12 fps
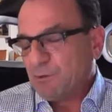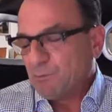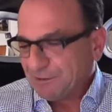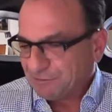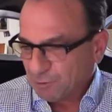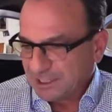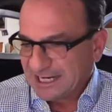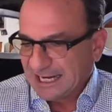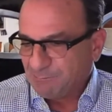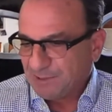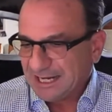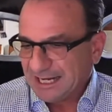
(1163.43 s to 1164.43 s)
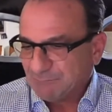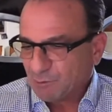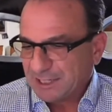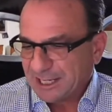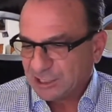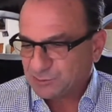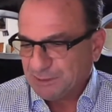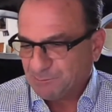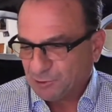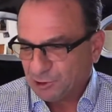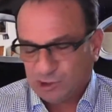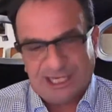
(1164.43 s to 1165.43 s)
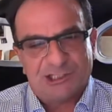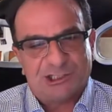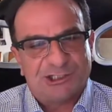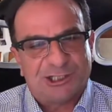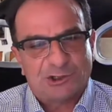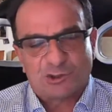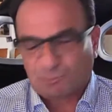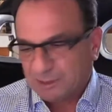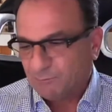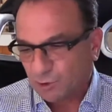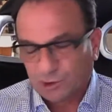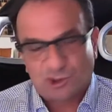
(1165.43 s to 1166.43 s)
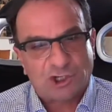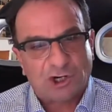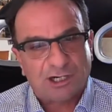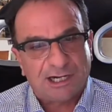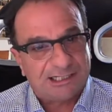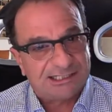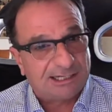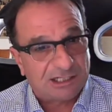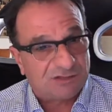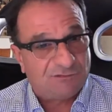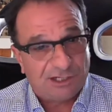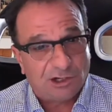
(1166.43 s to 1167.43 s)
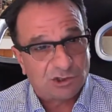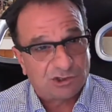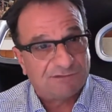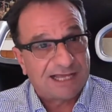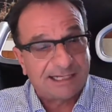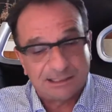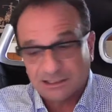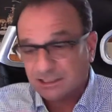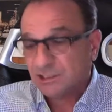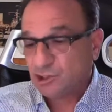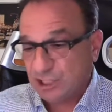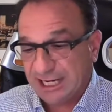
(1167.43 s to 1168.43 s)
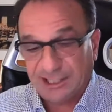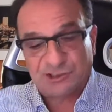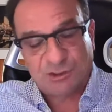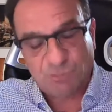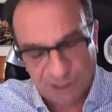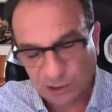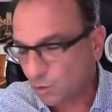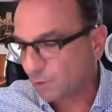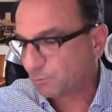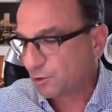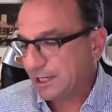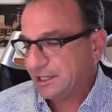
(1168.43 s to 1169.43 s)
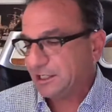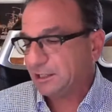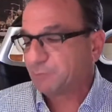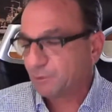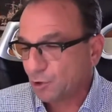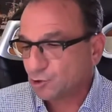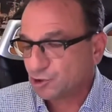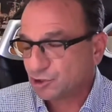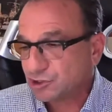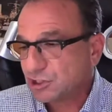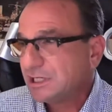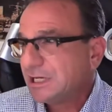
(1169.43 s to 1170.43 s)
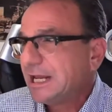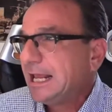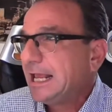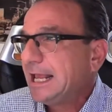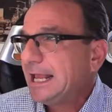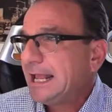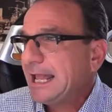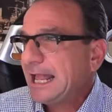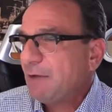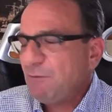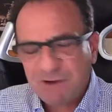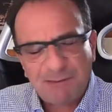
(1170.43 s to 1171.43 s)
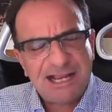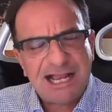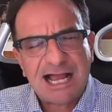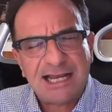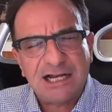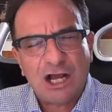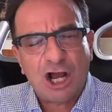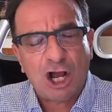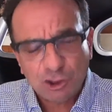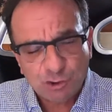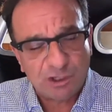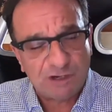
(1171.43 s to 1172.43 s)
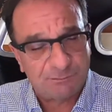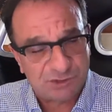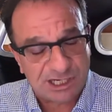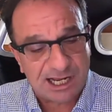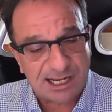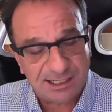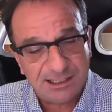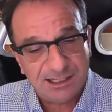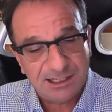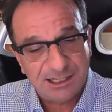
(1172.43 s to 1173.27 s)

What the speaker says: We went through a campaign where we asked people to change into their Springboard shirt and send us videos of that change that we incorporated into promotions. And we probably got 100 of them, Scott.